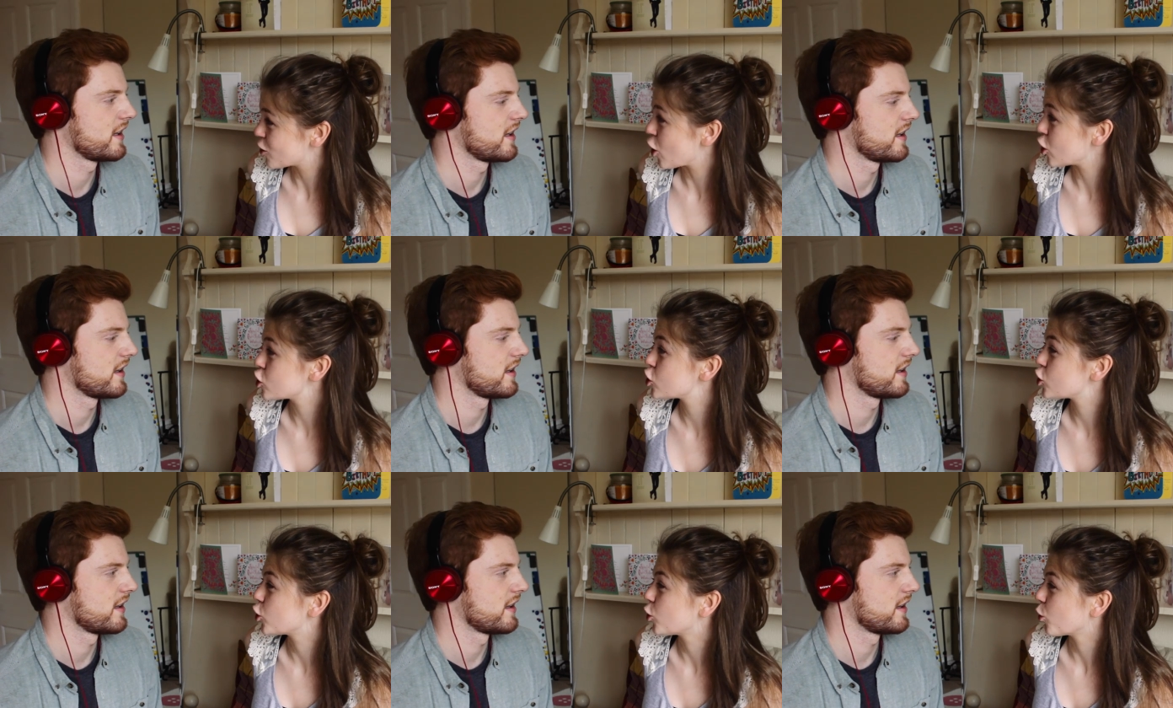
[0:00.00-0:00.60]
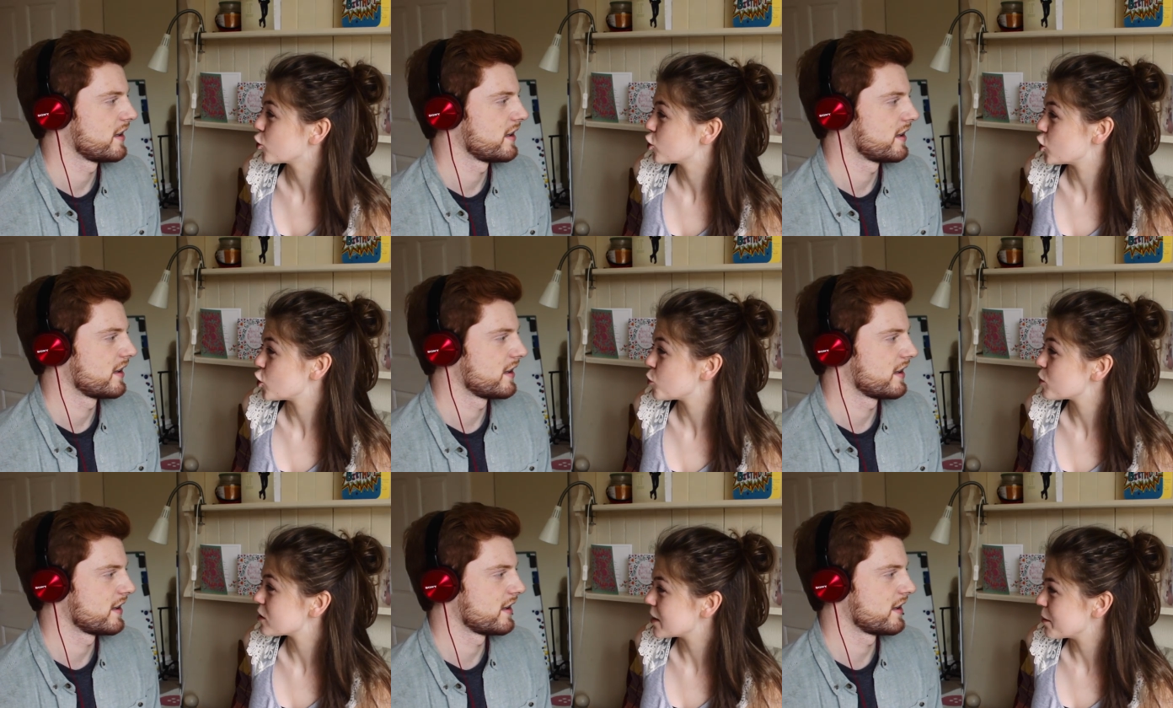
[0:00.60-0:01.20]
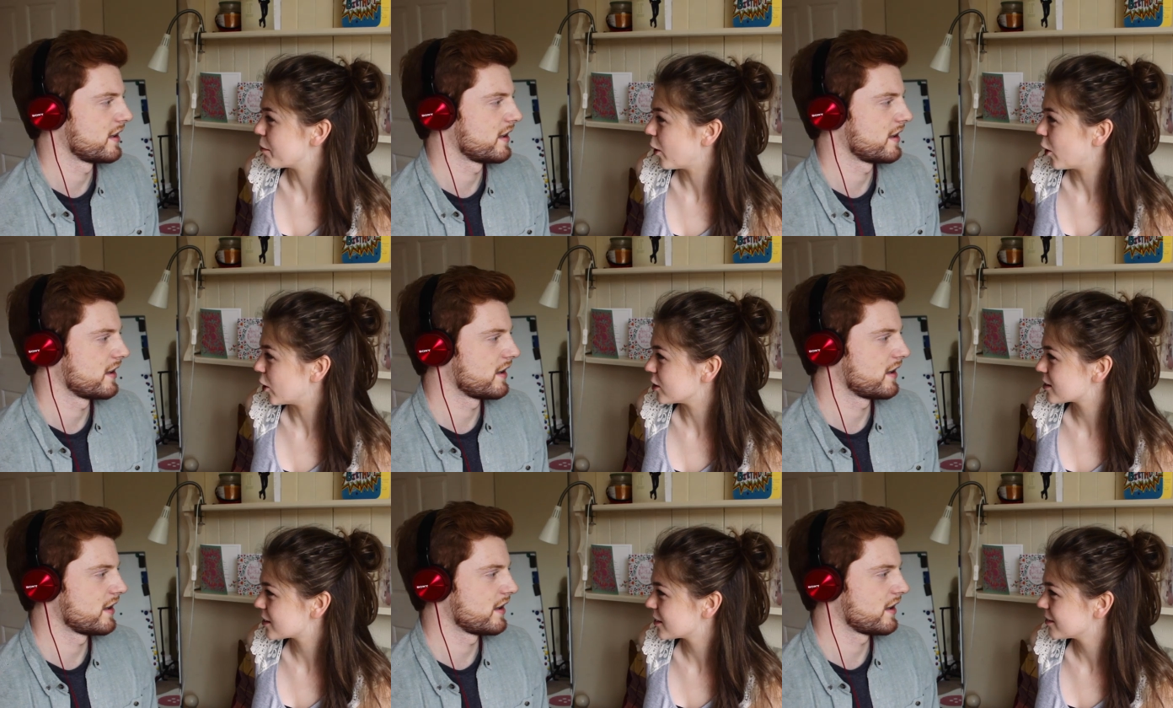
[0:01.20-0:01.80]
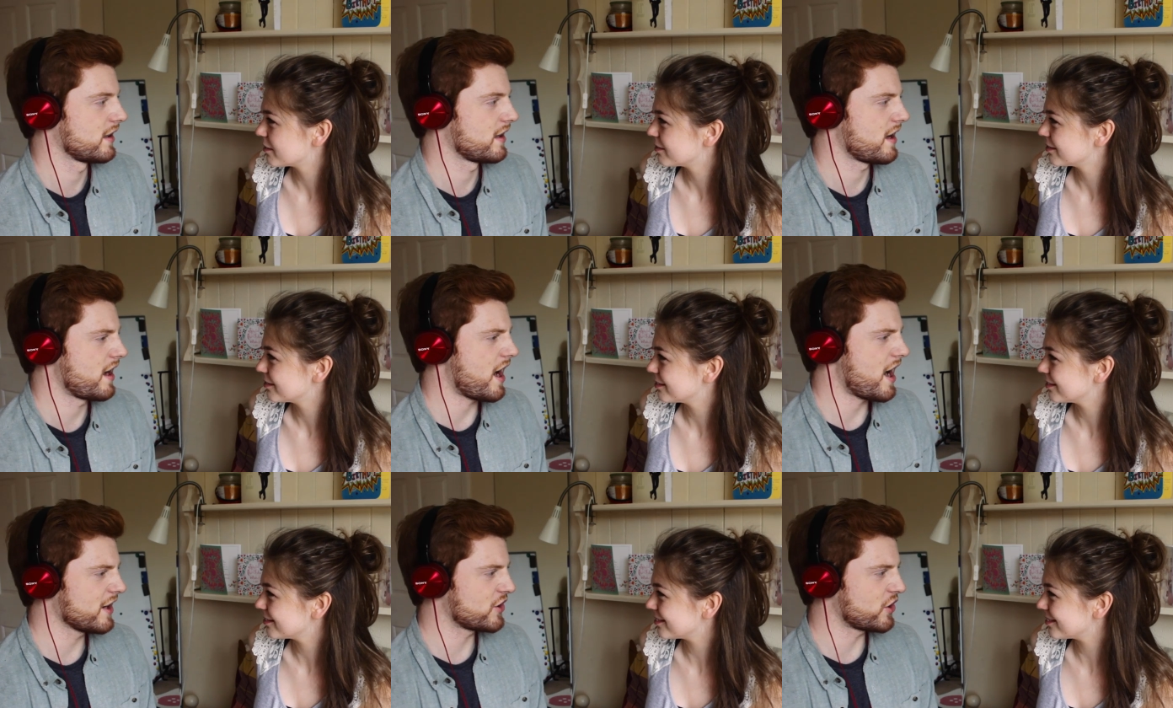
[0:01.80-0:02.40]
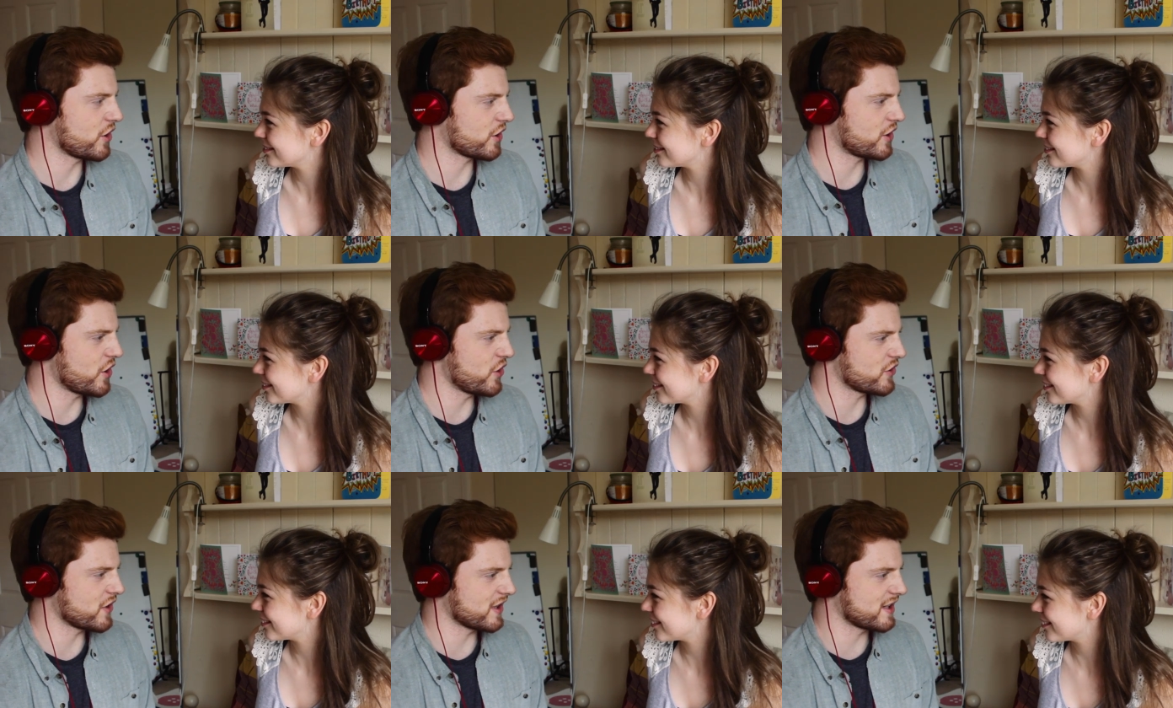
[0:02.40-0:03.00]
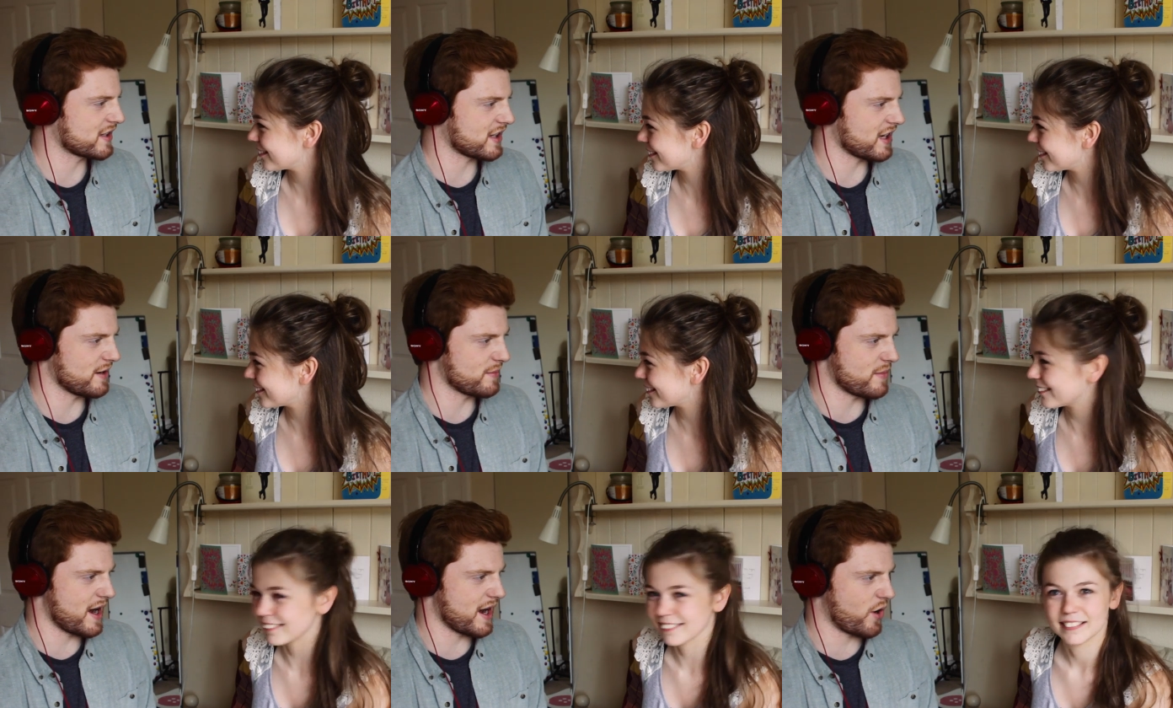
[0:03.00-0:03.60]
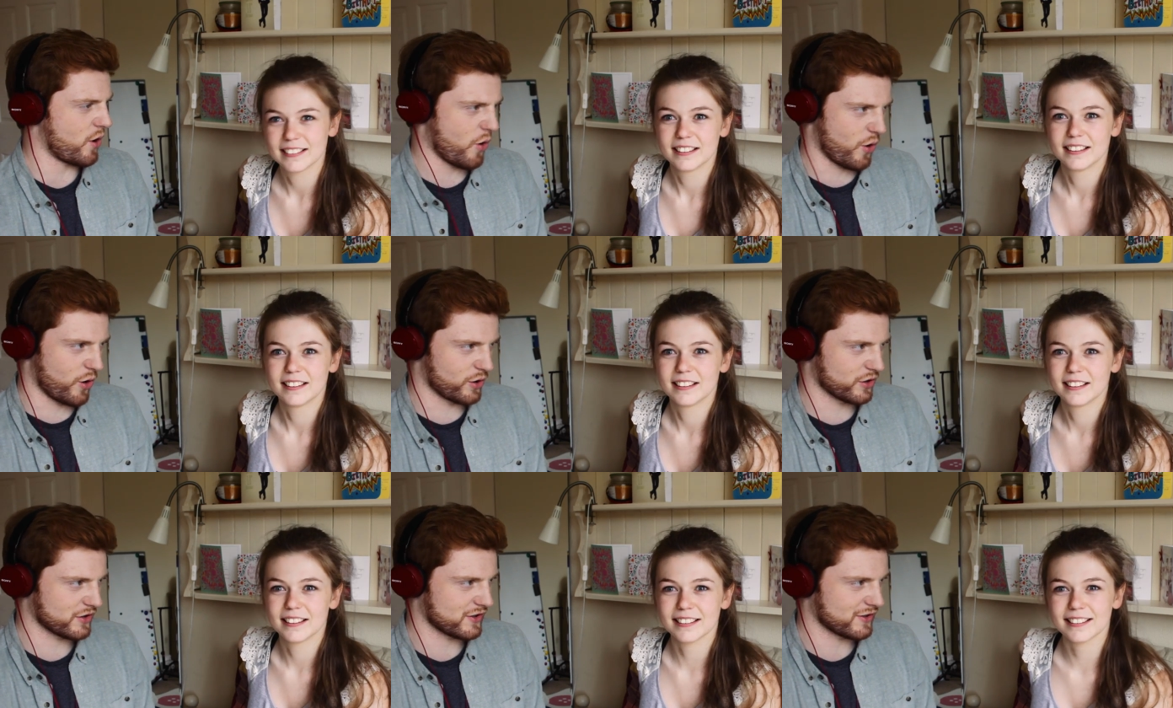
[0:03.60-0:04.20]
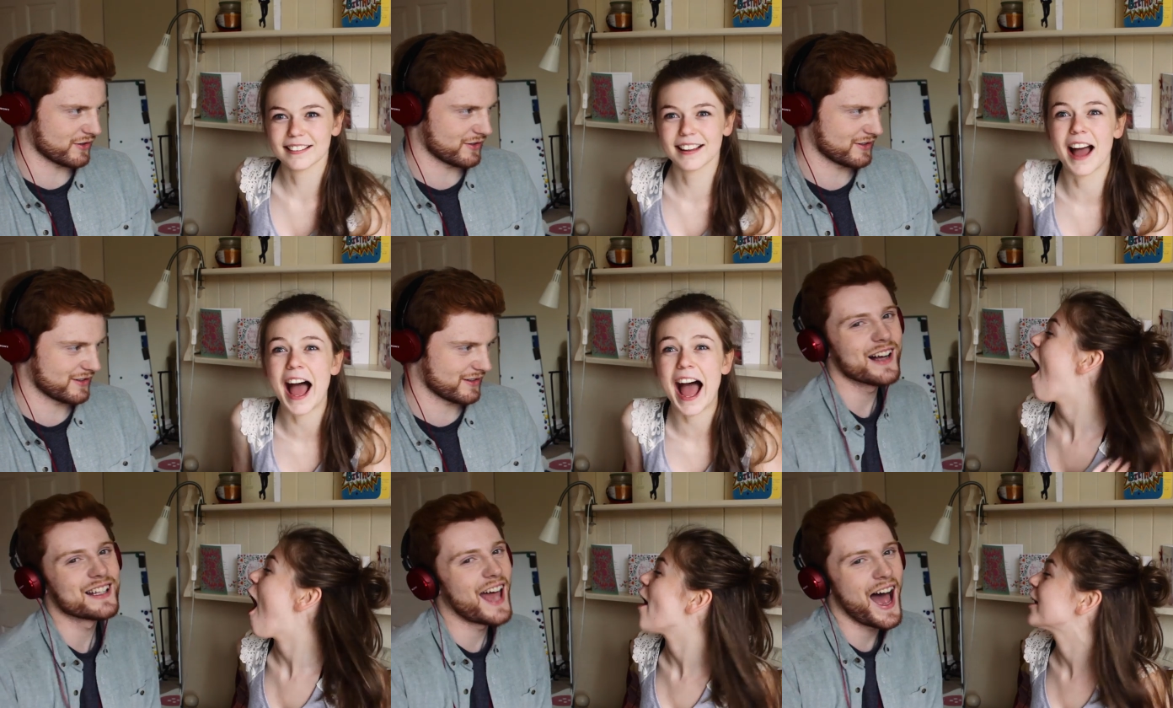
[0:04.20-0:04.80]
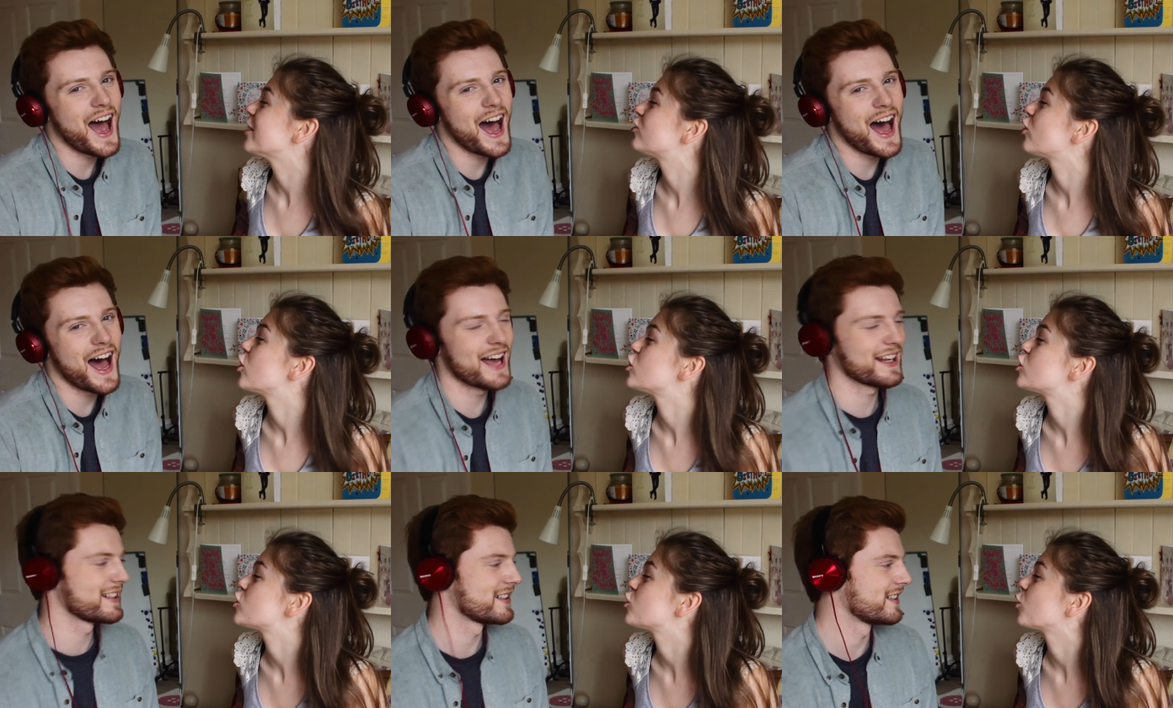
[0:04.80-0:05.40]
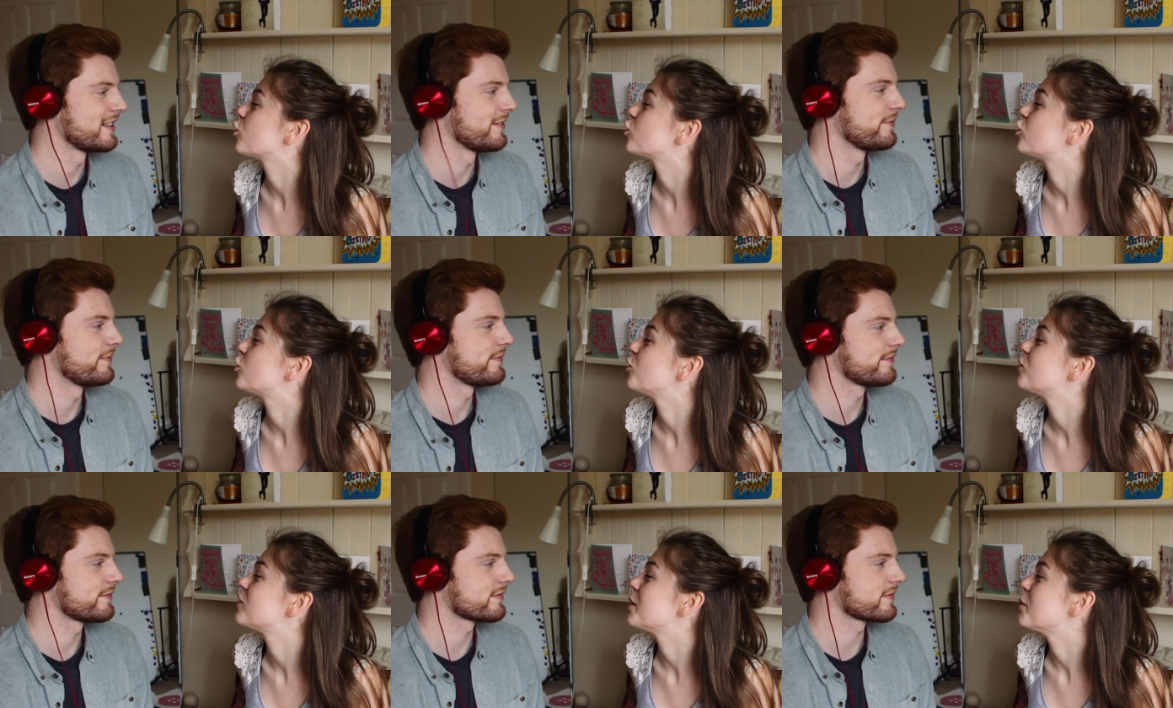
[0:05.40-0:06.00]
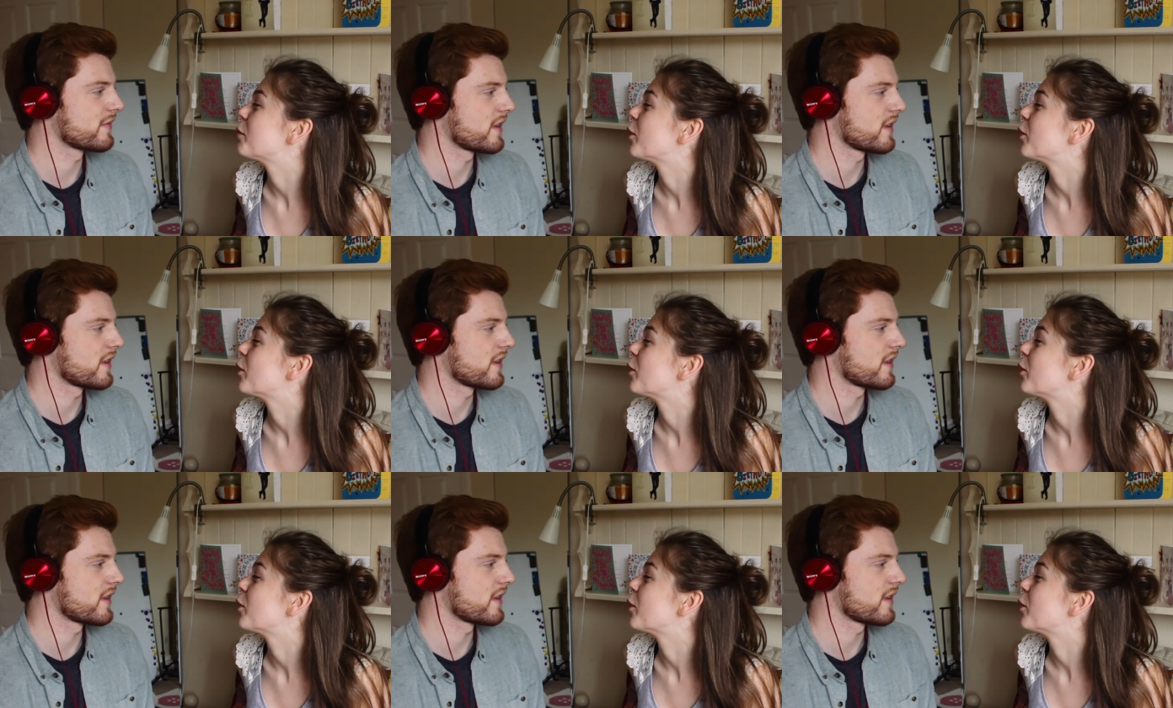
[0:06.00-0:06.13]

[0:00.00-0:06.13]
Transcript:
Speaker 1: touched your juicy butt.
Speaker 2: I took you to see my horse.
Speaker 1: I touched your juicy